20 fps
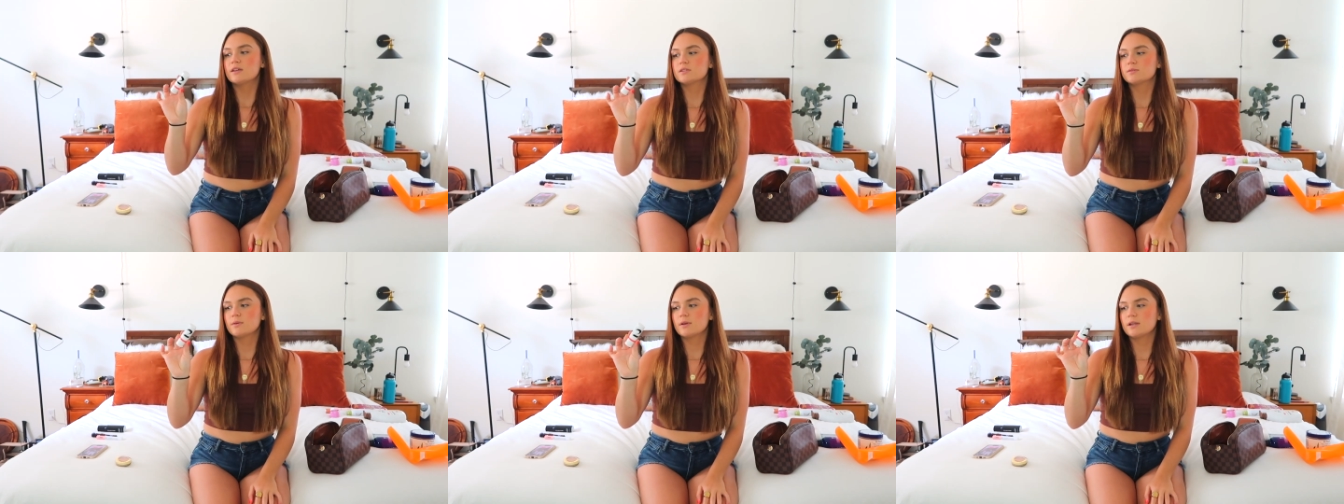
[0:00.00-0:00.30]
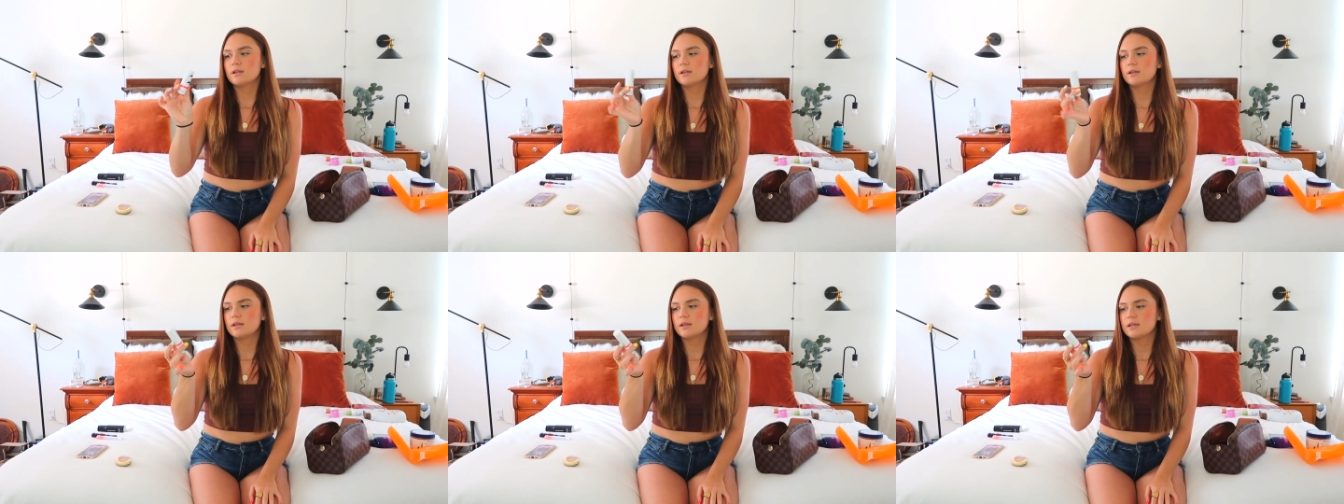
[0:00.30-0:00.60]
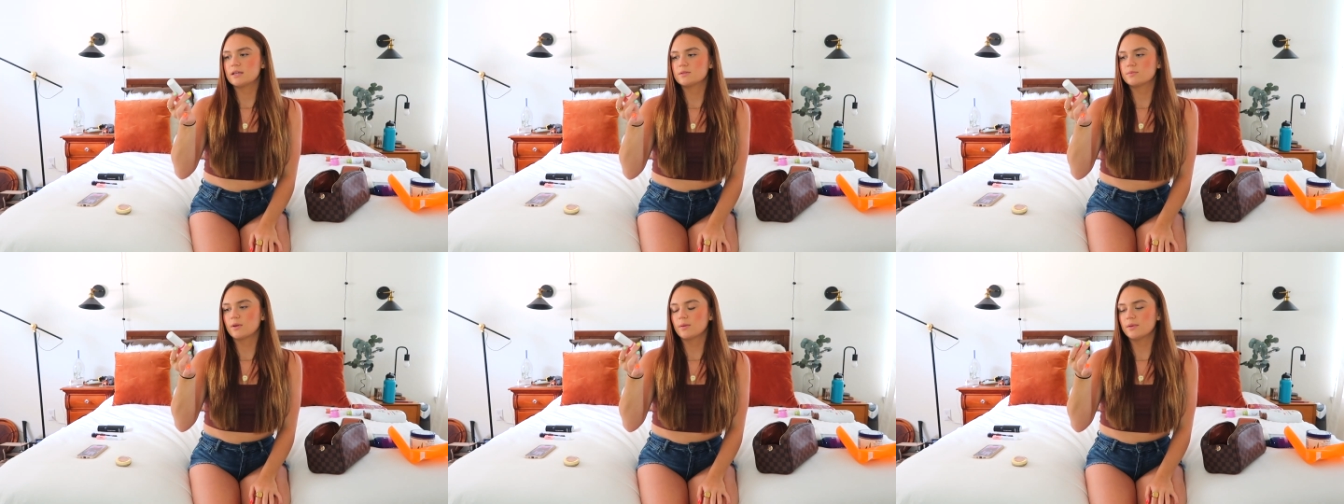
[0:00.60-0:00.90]
This one
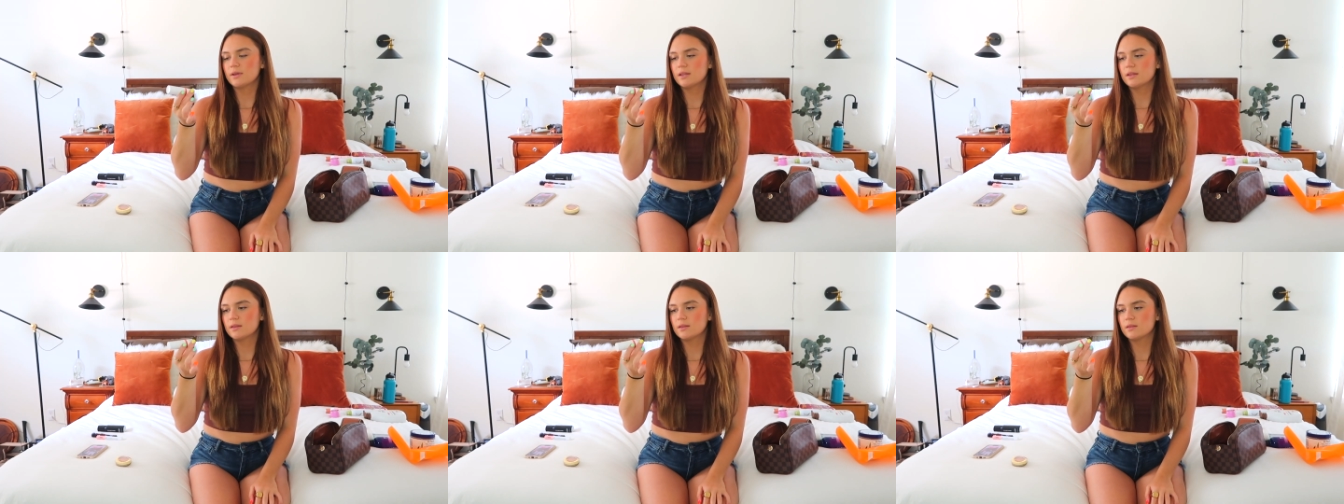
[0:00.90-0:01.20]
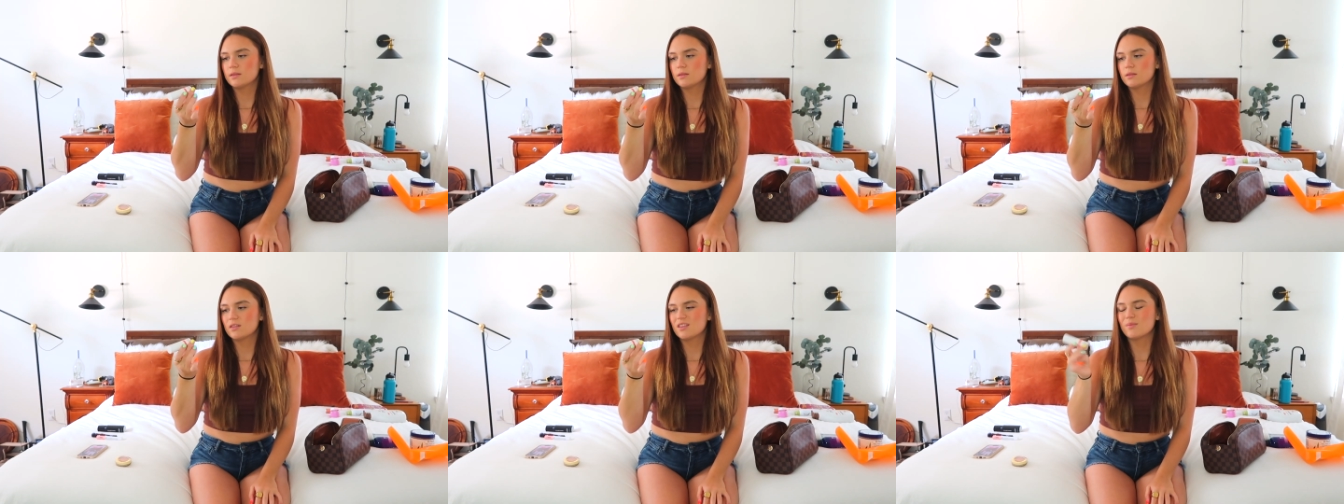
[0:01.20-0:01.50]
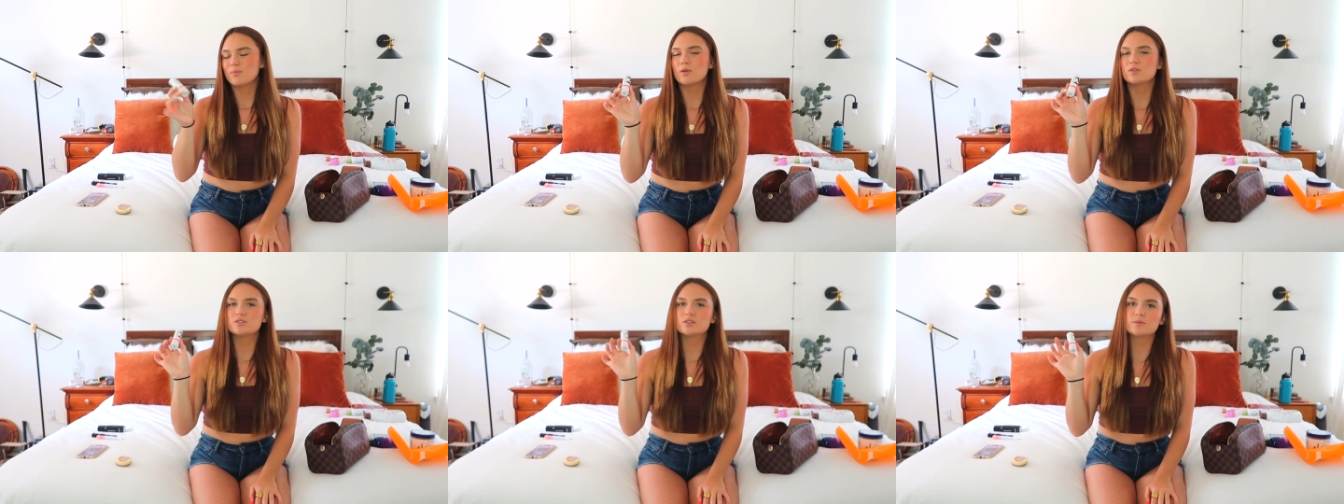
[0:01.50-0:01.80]
is probably
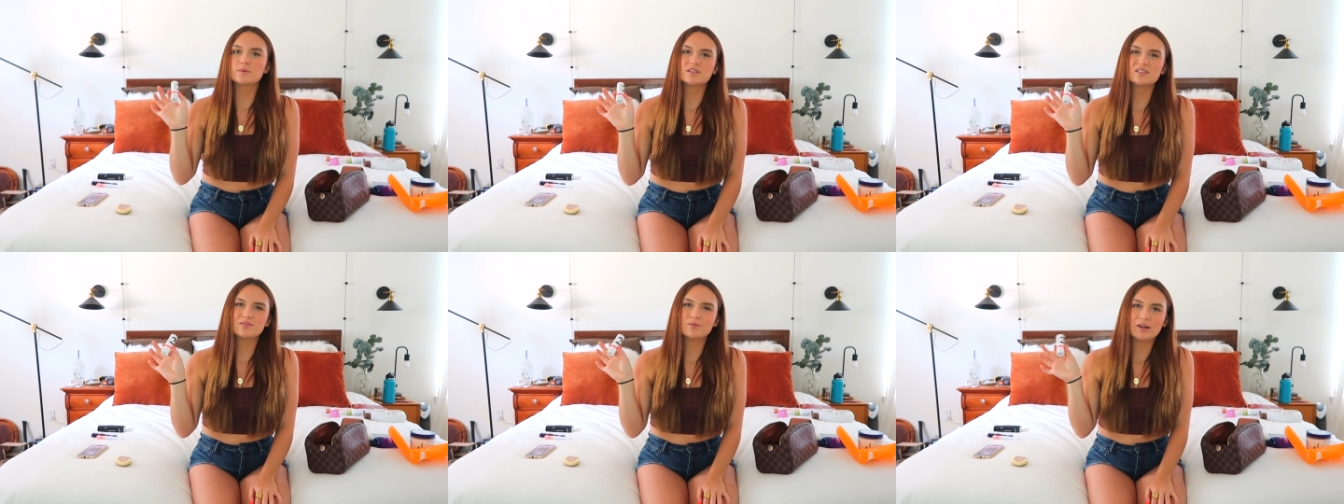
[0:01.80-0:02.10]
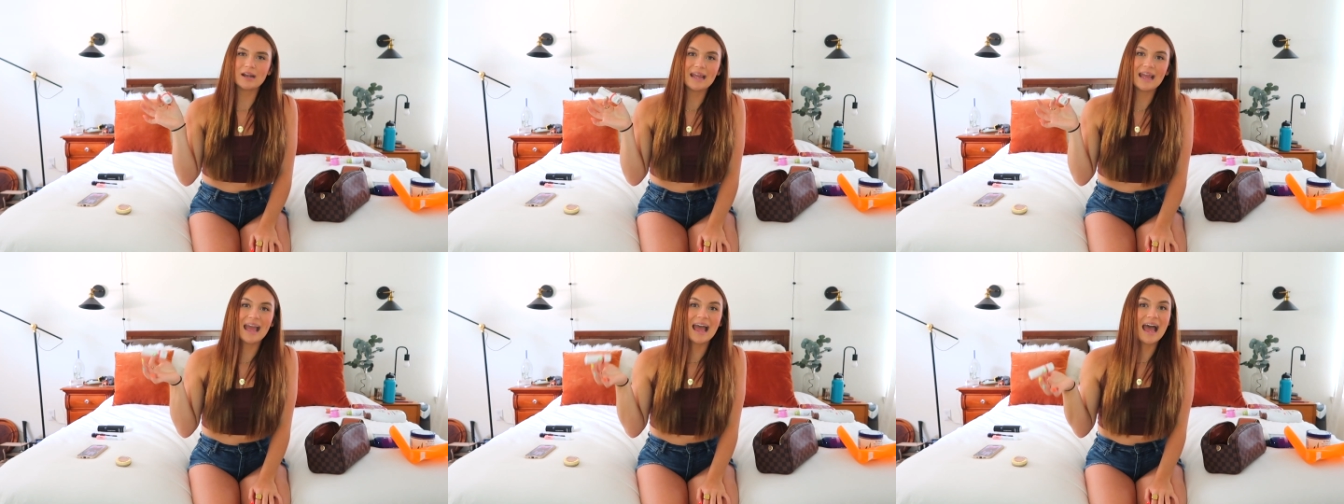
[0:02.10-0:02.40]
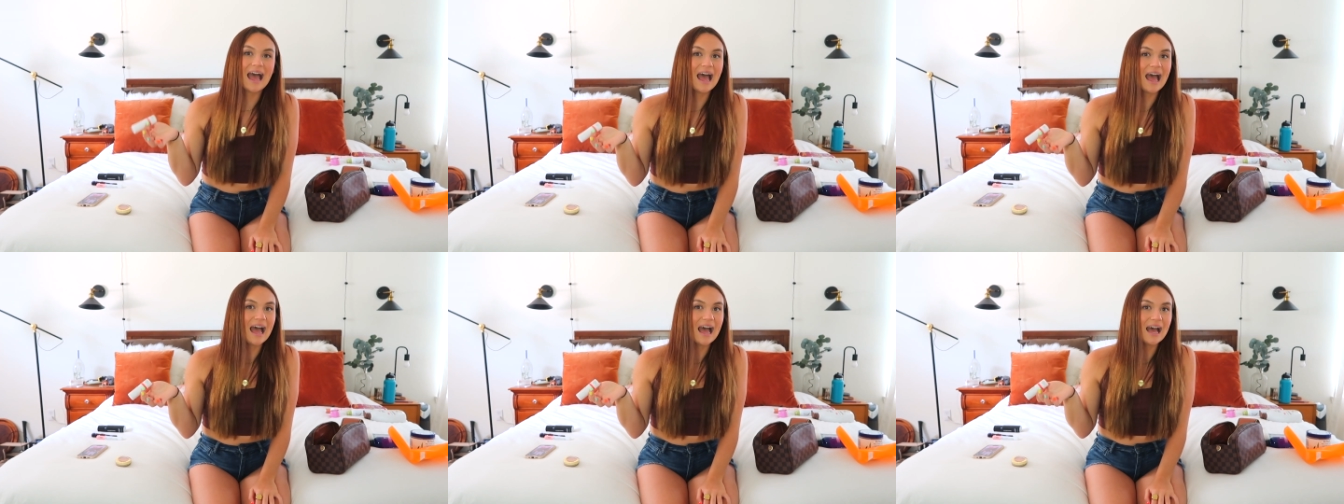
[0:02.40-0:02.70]
the most expensive one I
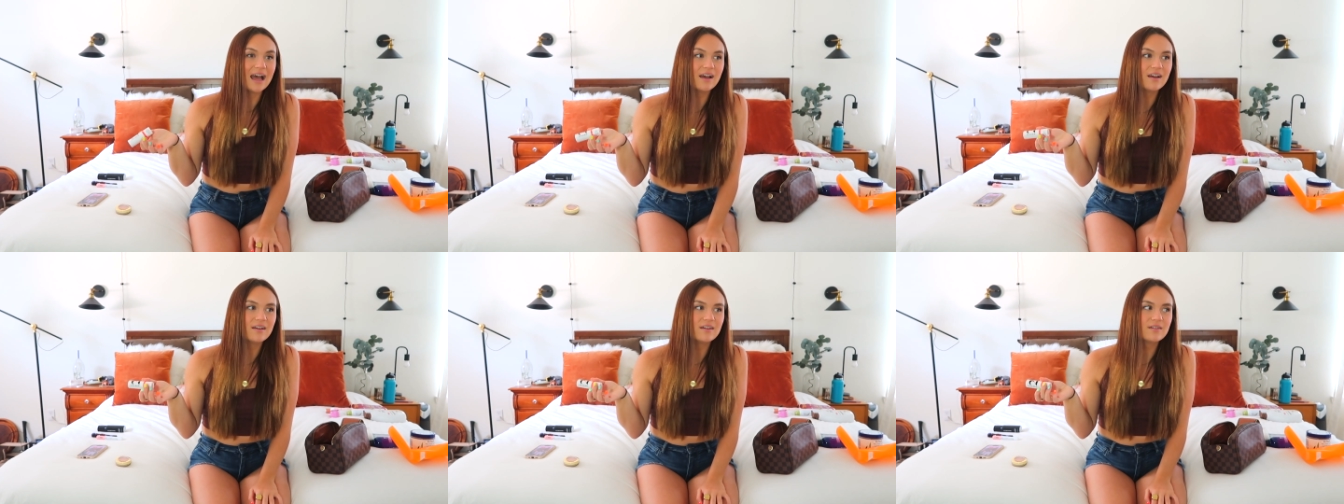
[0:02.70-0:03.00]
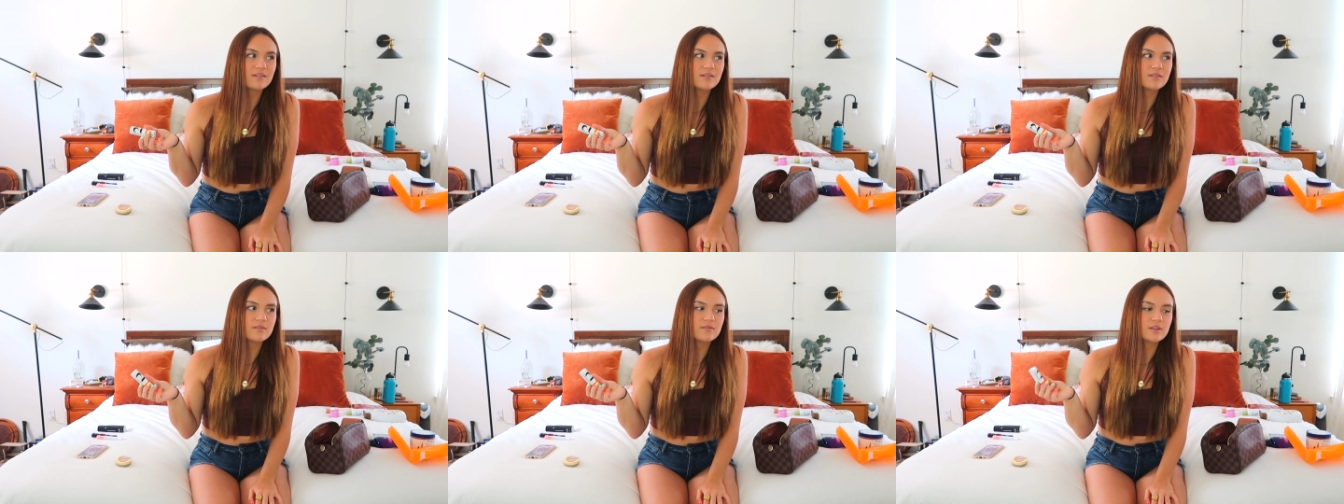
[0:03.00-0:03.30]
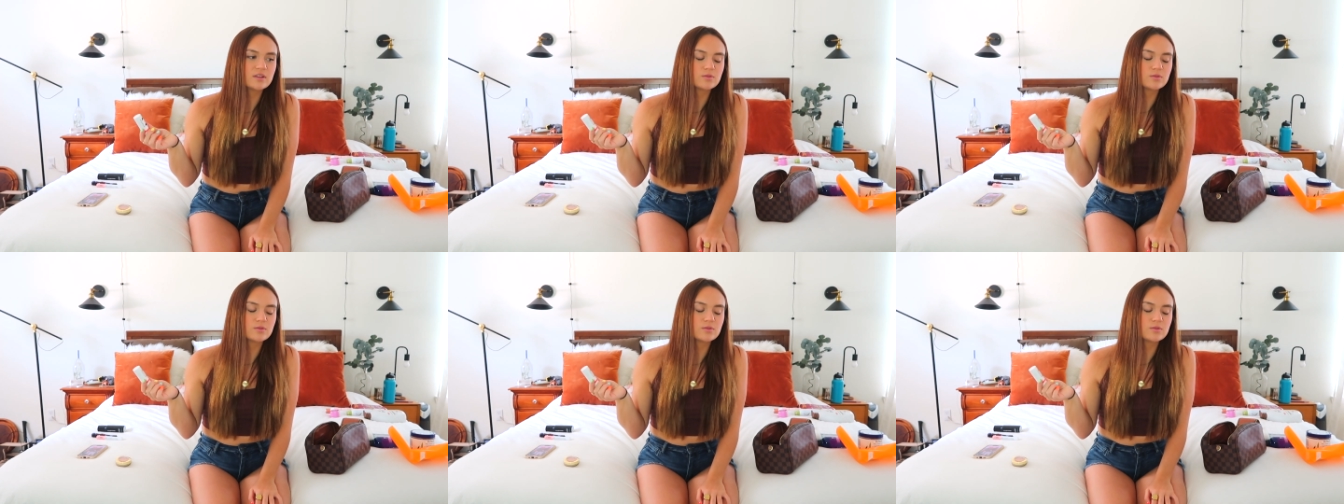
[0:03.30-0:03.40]
have.